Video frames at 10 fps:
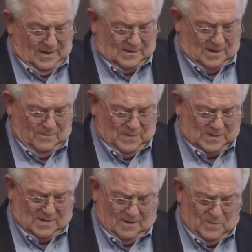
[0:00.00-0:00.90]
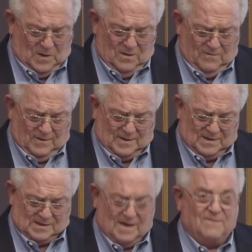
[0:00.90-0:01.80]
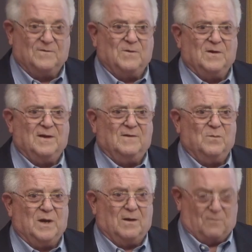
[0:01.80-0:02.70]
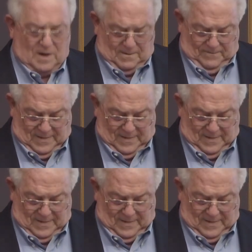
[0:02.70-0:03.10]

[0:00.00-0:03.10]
some bizarre maneuver conceived within the Beltway,